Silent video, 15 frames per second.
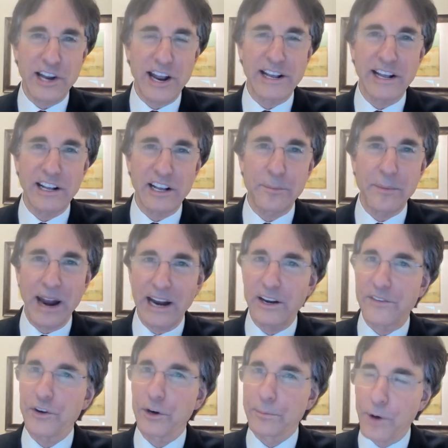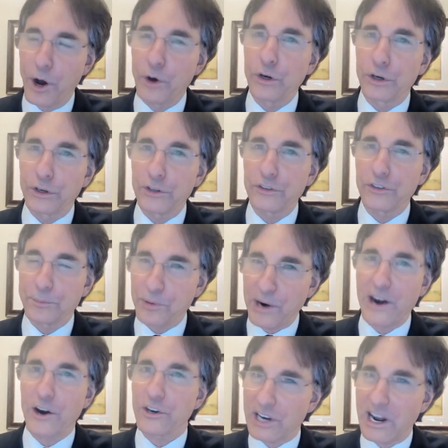taking command of your motors,
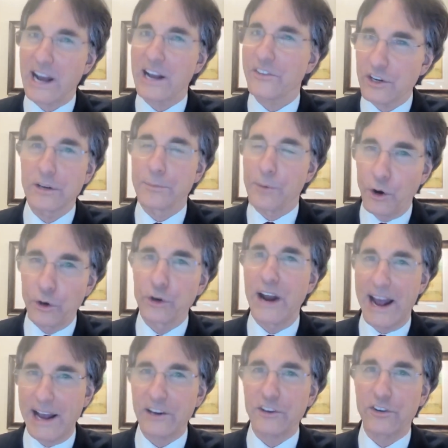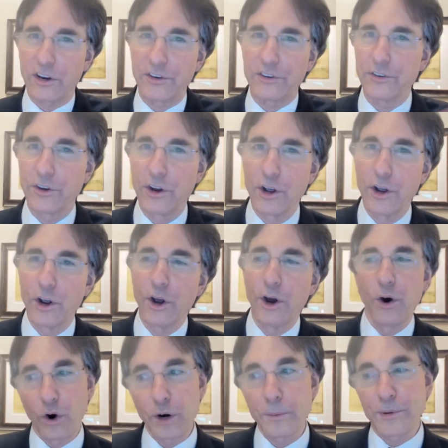prioritizing your motor actions,
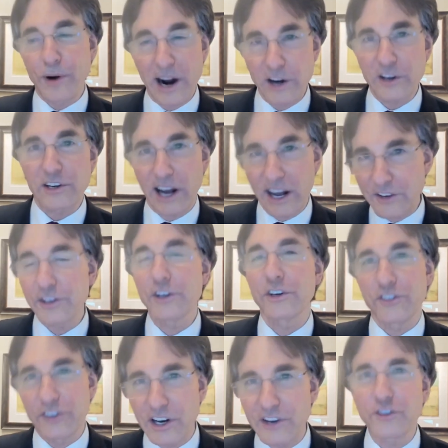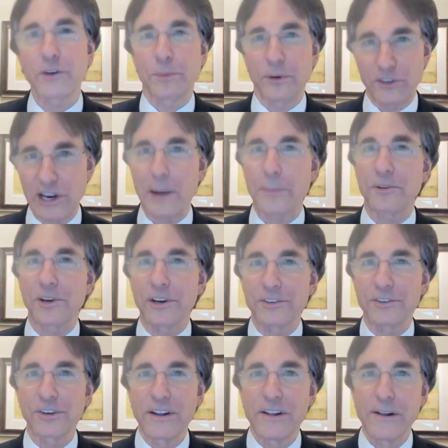or prioritizing your sensory
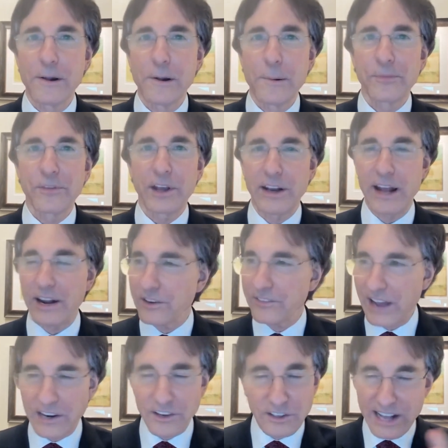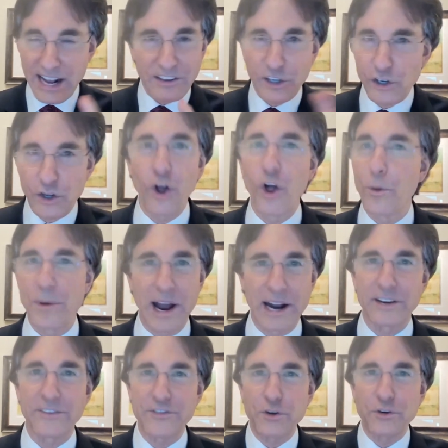perceptions. And that that that's a gold
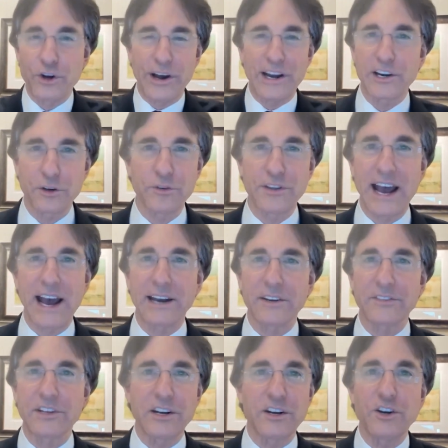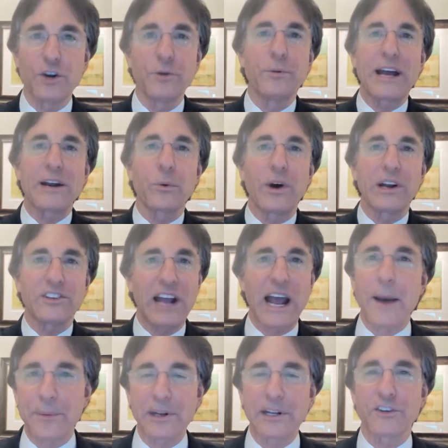mine. If you know how to do that, then no matter what's
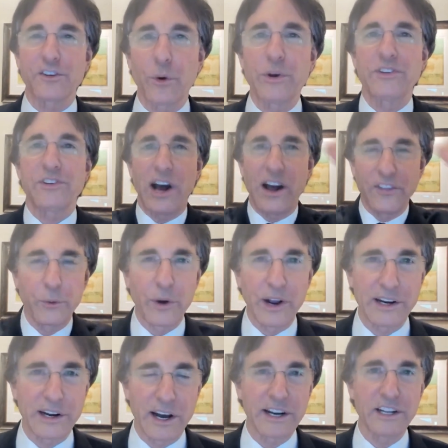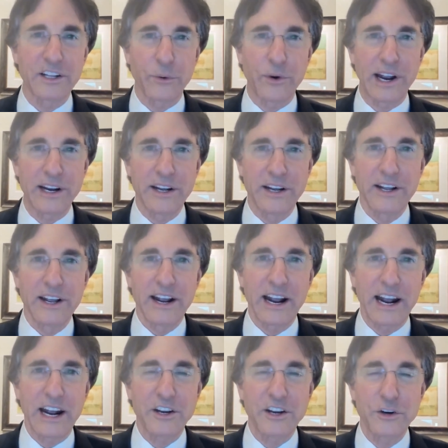happening, it's always on the way, not in the way.
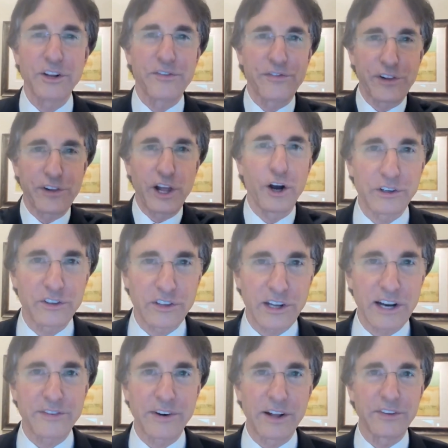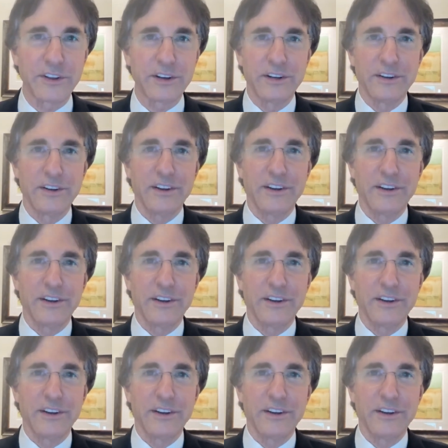And you're in the flow instead of on the